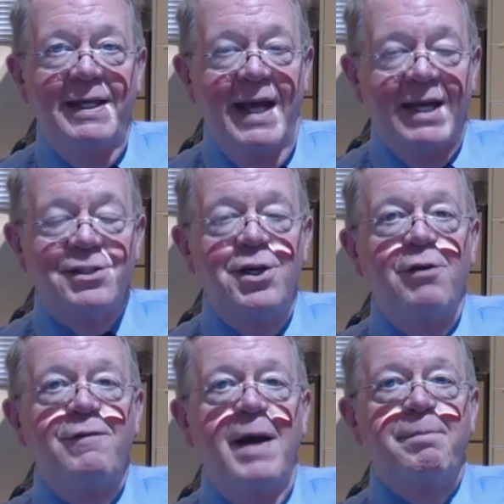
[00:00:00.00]
Next
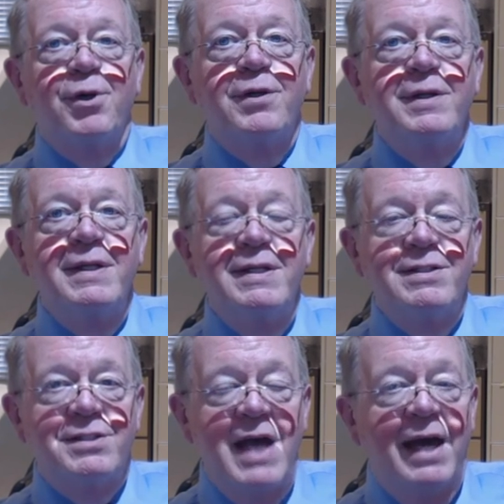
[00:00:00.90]
November,
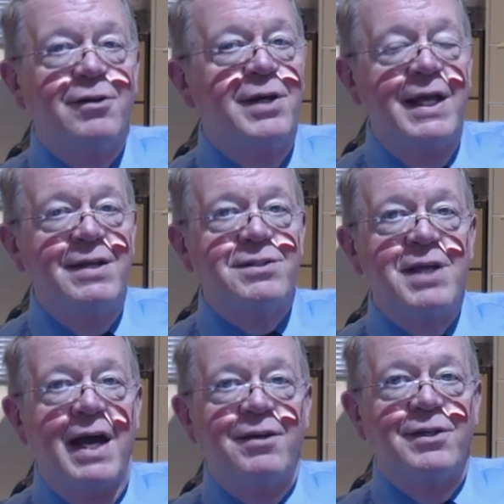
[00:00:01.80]
Saturday to
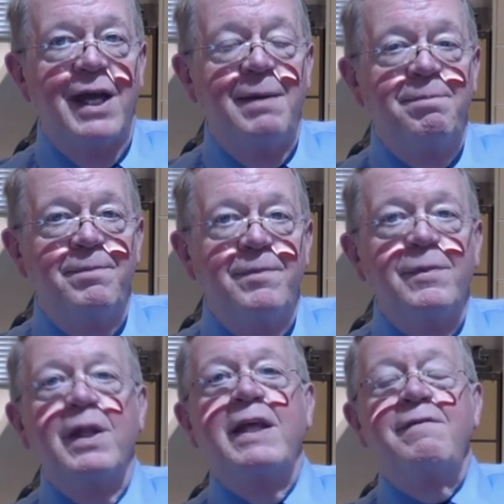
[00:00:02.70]
Saturday,
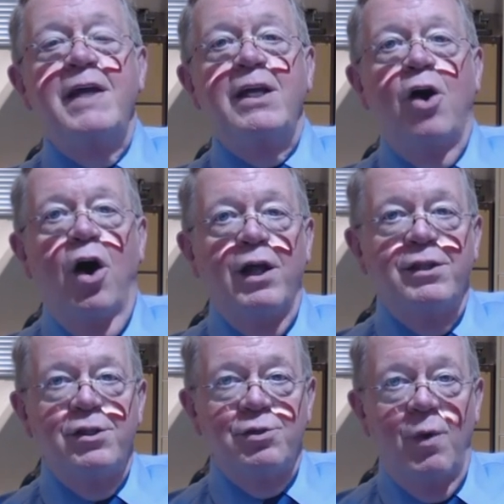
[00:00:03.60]
leaving
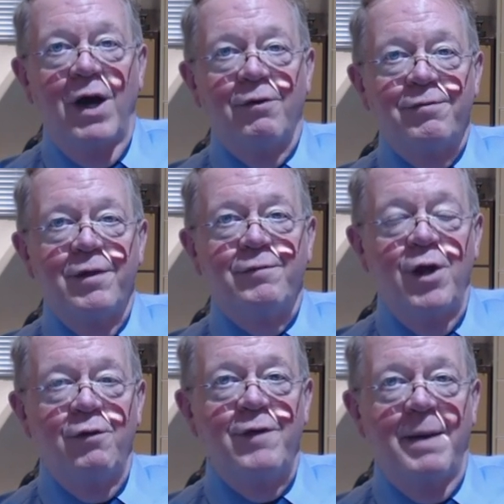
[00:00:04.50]
on the 12th
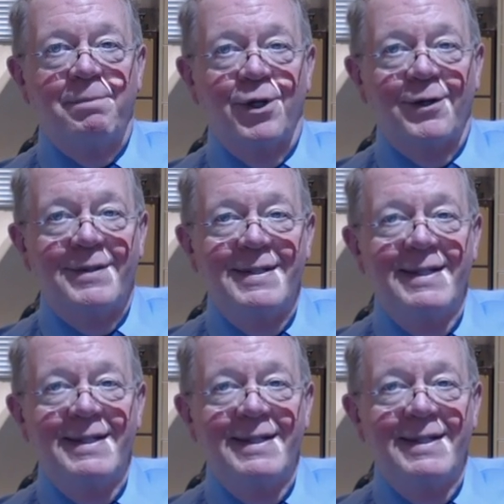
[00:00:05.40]
of November.